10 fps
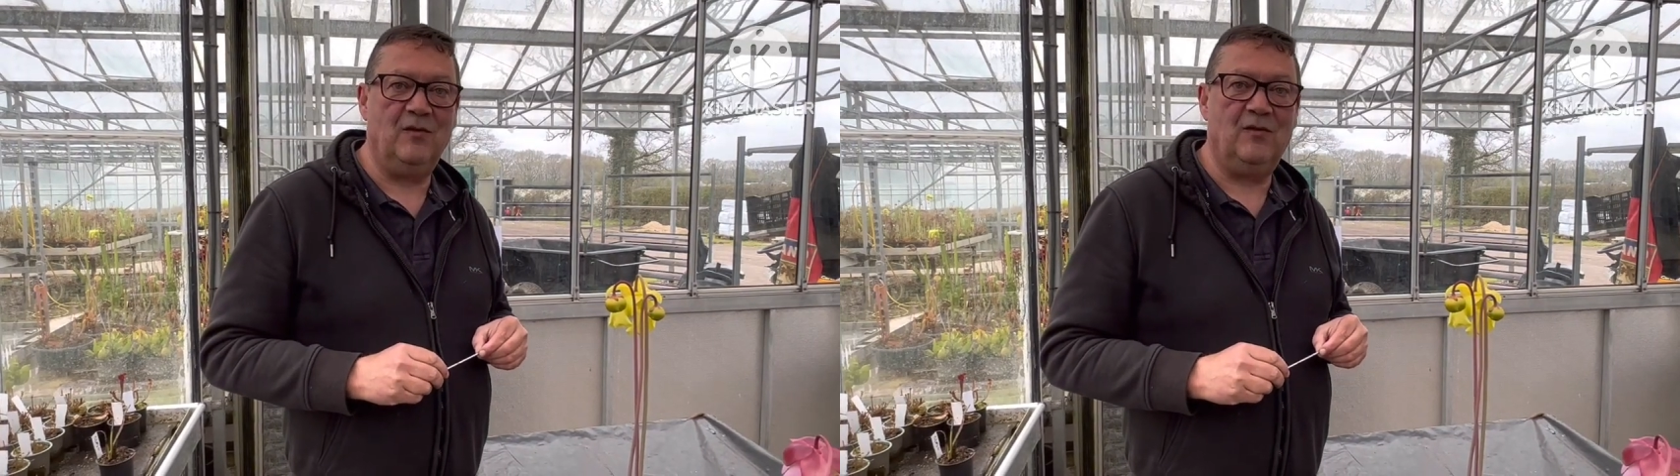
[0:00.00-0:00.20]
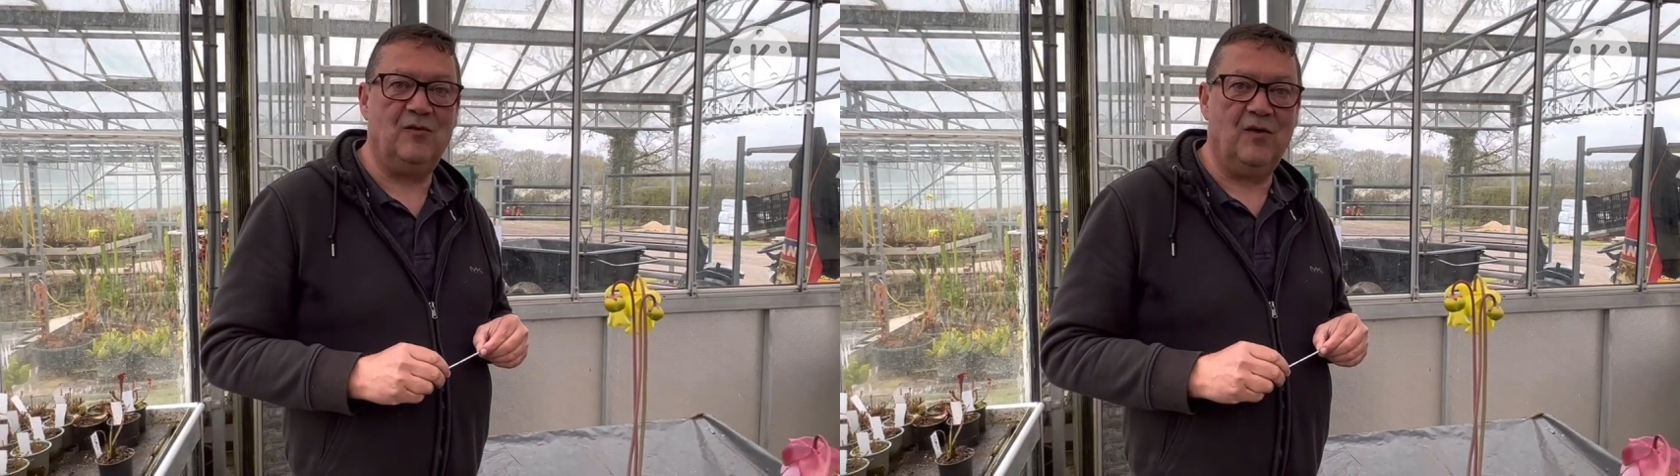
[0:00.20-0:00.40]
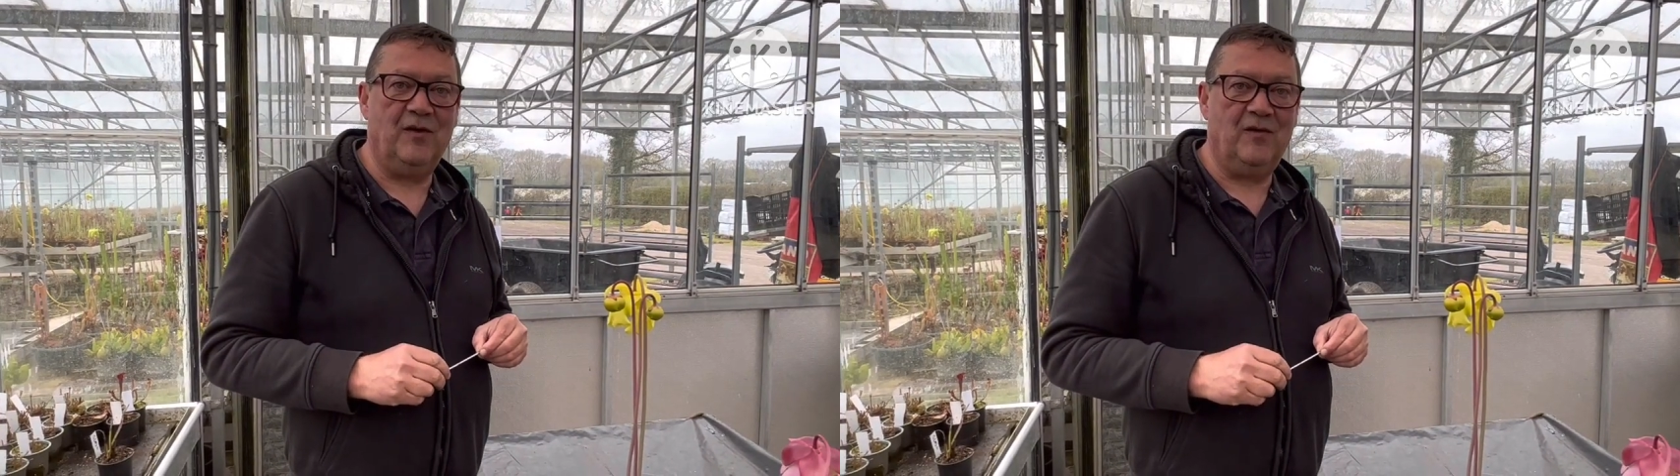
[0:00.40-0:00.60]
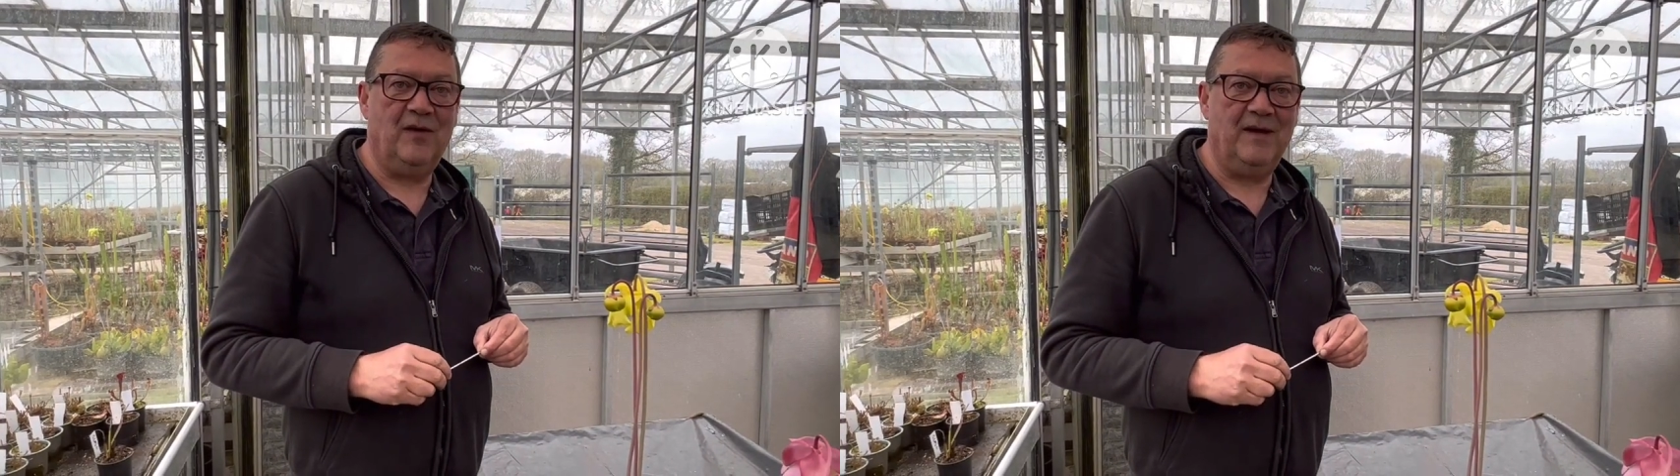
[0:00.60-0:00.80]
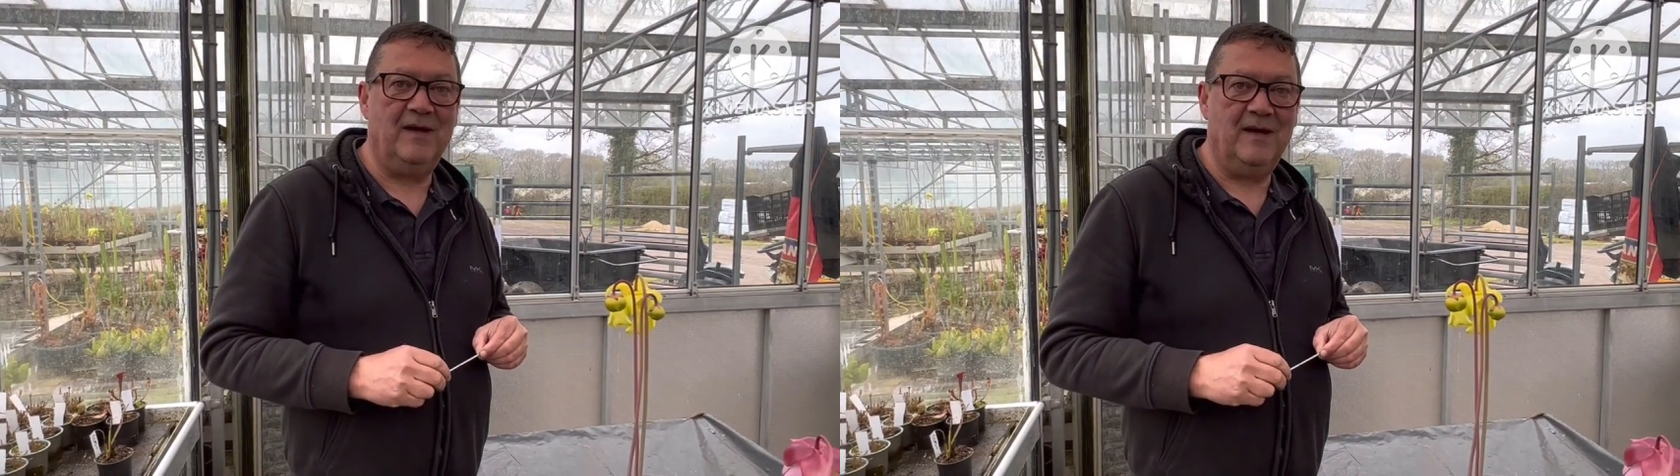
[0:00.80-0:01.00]
strike
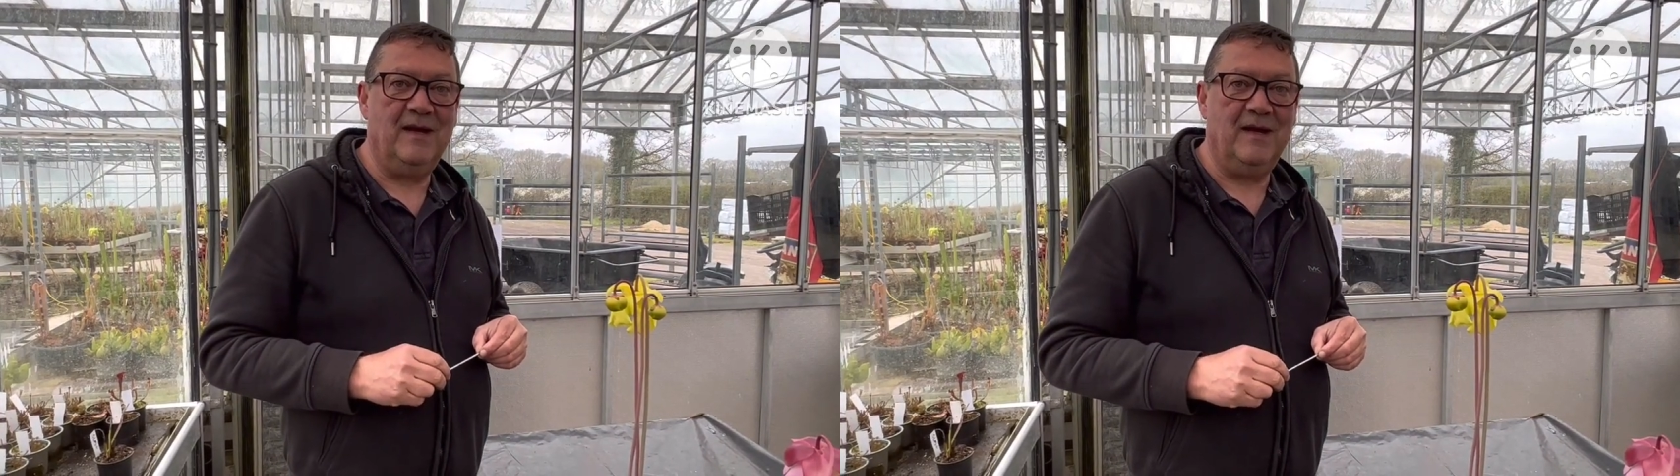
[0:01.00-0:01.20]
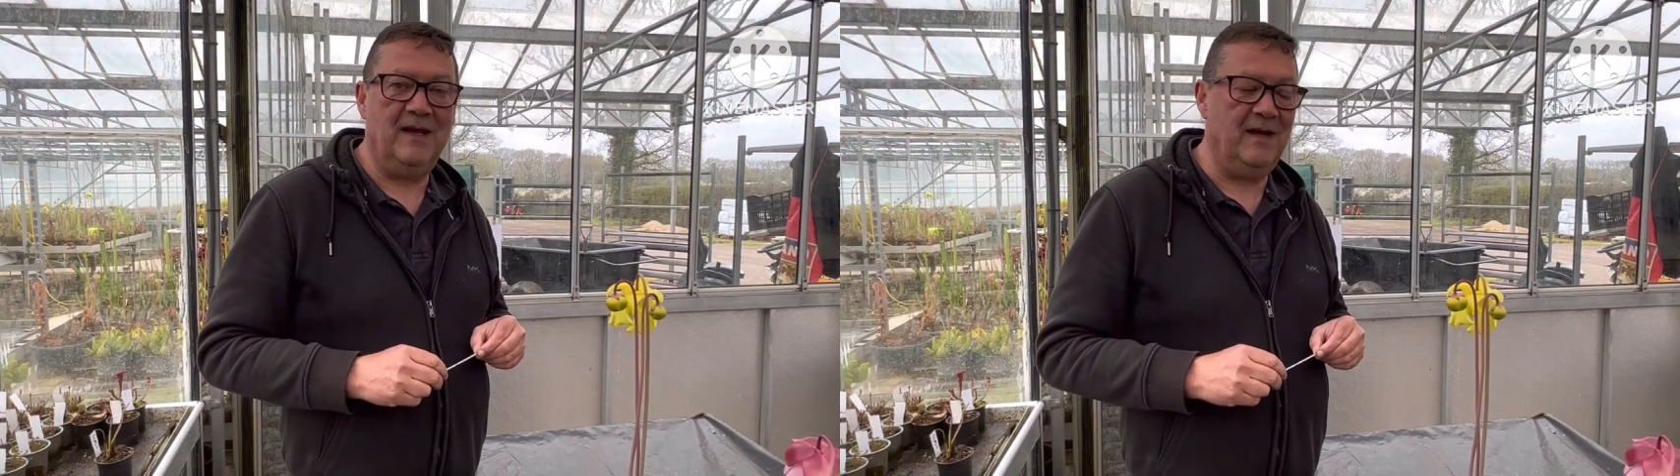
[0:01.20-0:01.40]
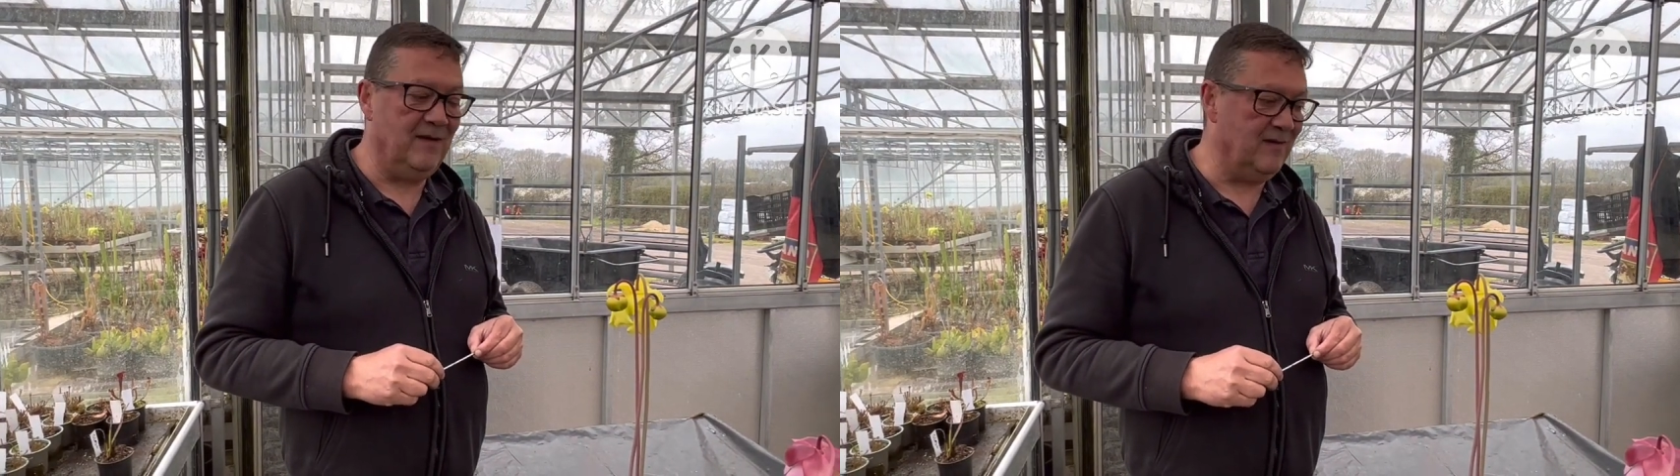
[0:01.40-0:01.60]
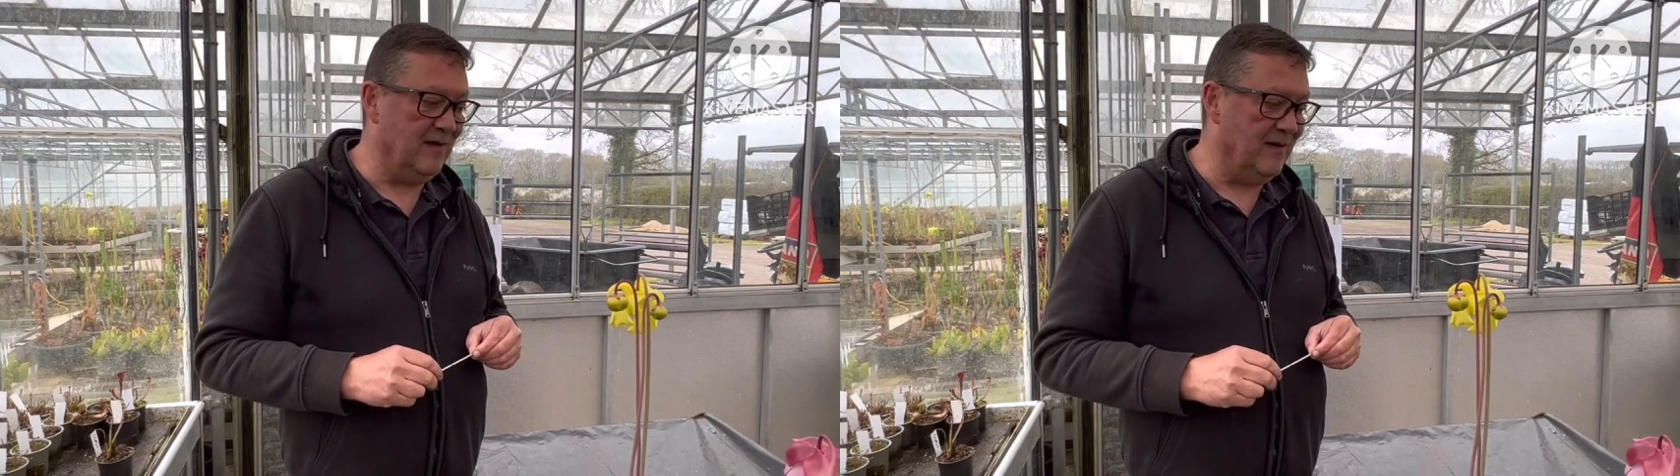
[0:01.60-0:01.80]
rate, and